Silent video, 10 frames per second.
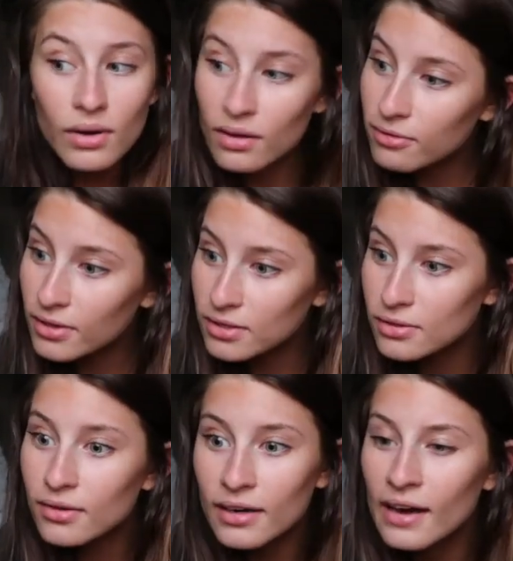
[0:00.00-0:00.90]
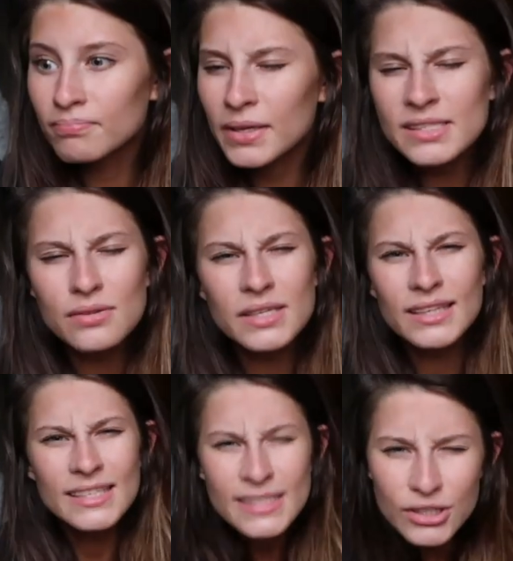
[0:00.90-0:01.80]
well, funny story. Because I was
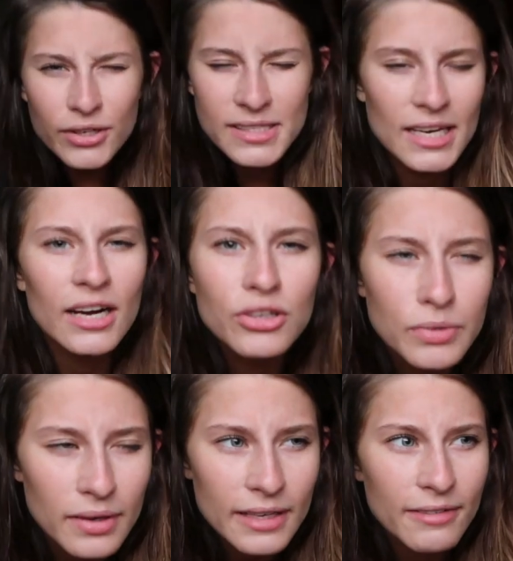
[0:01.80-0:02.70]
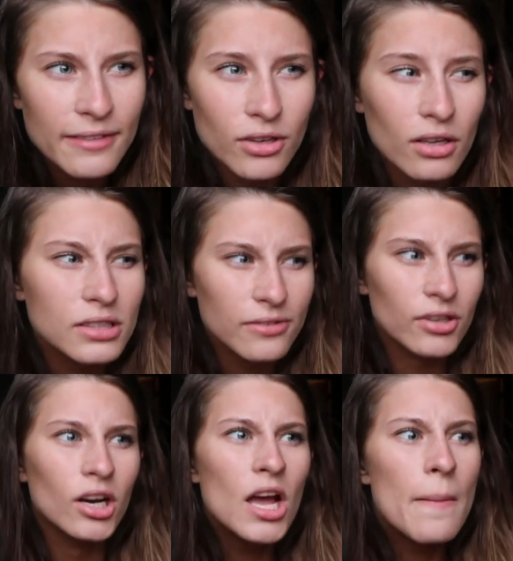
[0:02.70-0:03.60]
like, this is crazy. $125
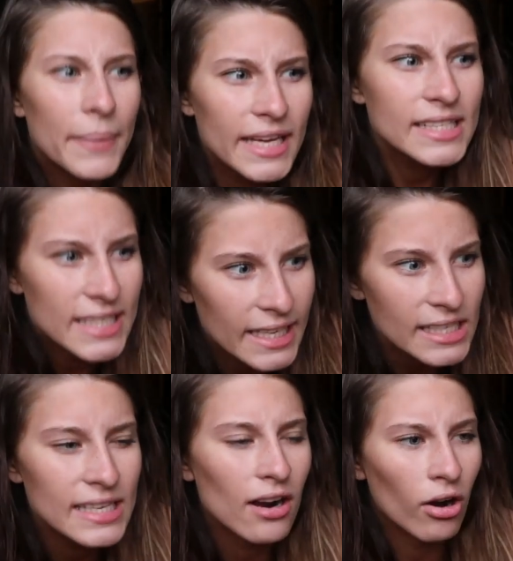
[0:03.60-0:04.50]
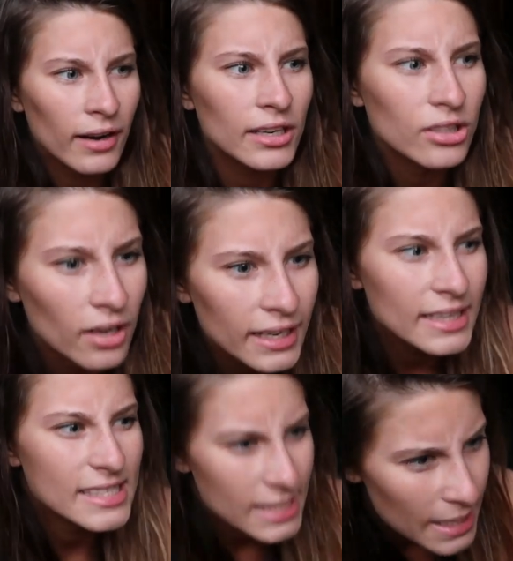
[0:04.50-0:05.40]
for pit tickets at Ariana
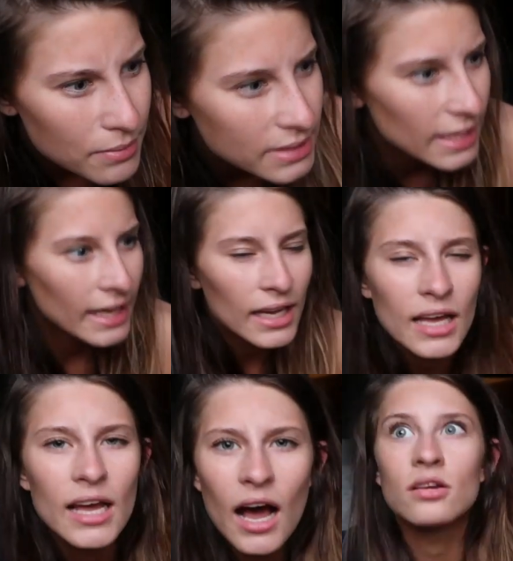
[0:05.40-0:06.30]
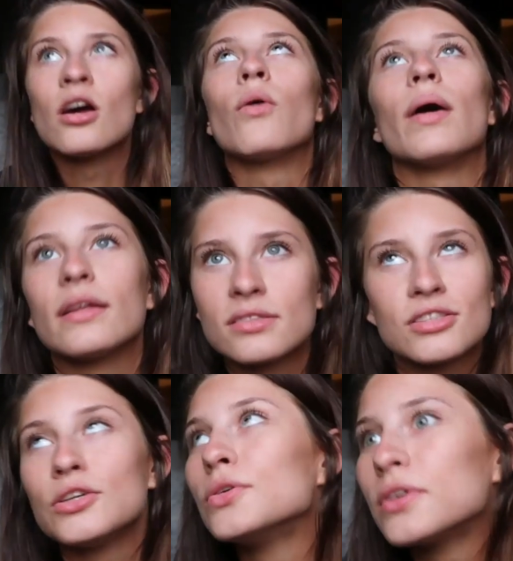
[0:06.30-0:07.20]
Grande the same day? No way. It's
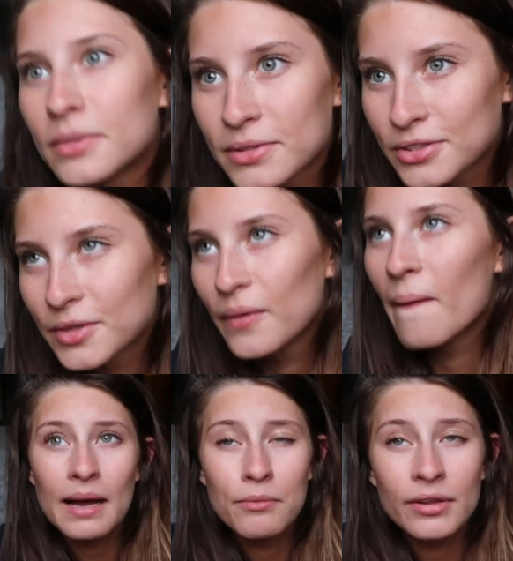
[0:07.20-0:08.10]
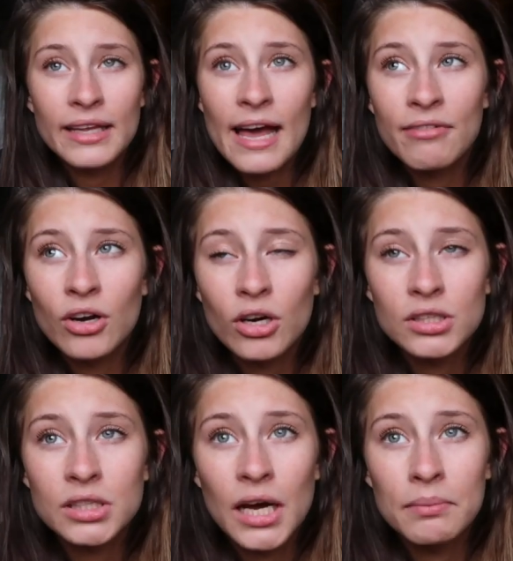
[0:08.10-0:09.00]
too good to be true. I'm really having a
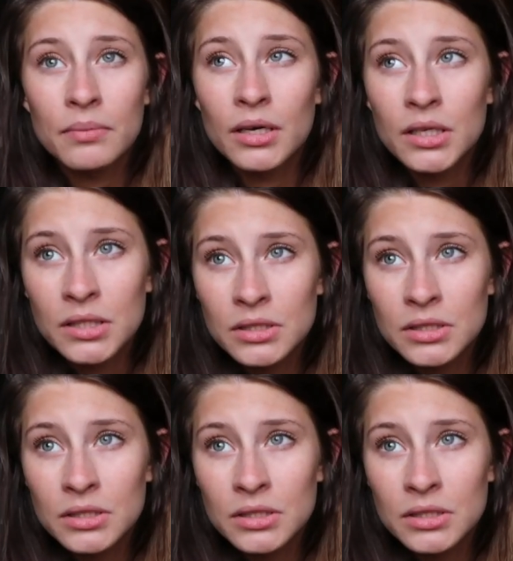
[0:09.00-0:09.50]
hard time